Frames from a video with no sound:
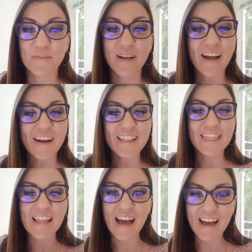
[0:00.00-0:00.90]
We are
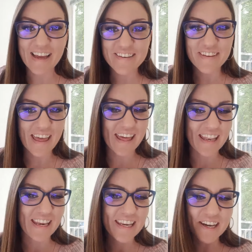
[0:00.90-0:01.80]
live.
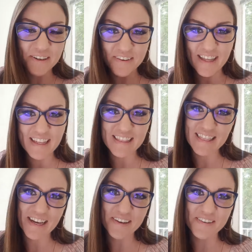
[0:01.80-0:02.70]

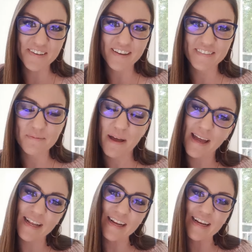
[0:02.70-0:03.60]
Hello,
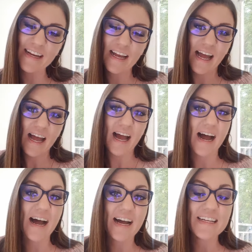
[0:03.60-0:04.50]
everybody.
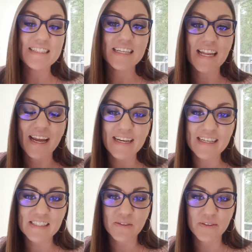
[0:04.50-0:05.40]
Tonight
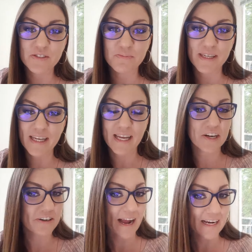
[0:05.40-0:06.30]
is going to be
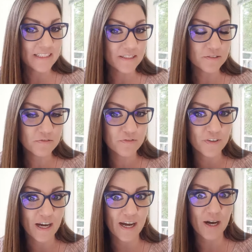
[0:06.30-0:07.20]
interactive.
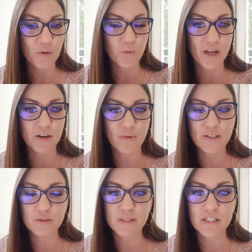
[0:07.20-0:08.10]
We are
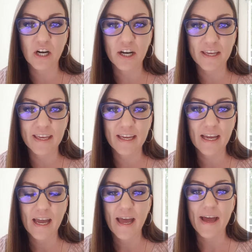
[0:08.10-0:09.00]
going to be
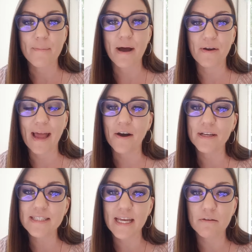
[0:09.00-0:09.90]
talking about how
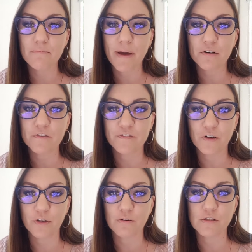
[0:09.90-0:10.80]
to take better
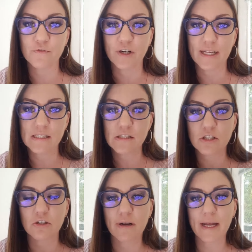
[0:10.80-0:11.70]
photos for
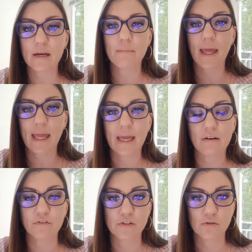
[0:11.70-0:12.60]
Instagram
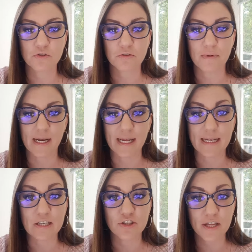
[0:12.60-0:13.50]
and for social media
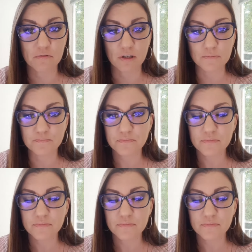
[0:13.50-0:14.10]
in general.